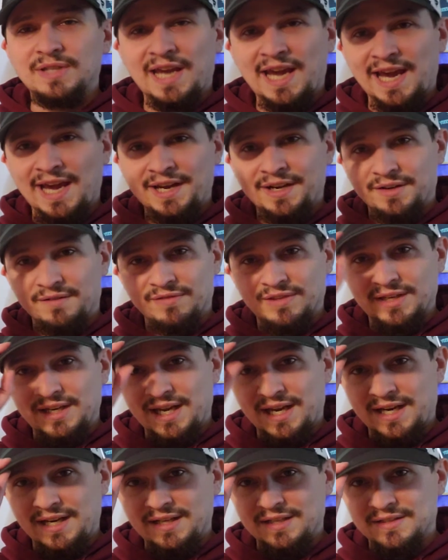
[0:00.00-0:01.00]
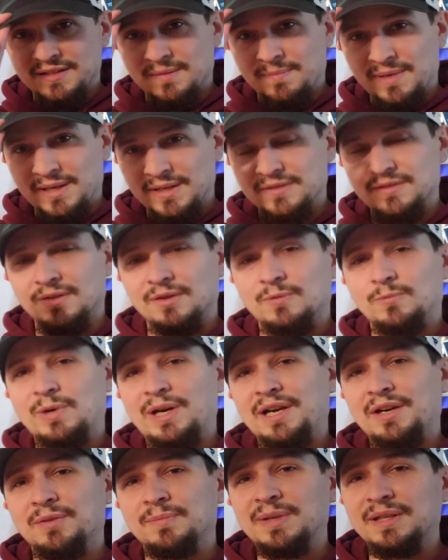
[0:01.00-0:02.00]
hat of the day is the Minnesota Wild,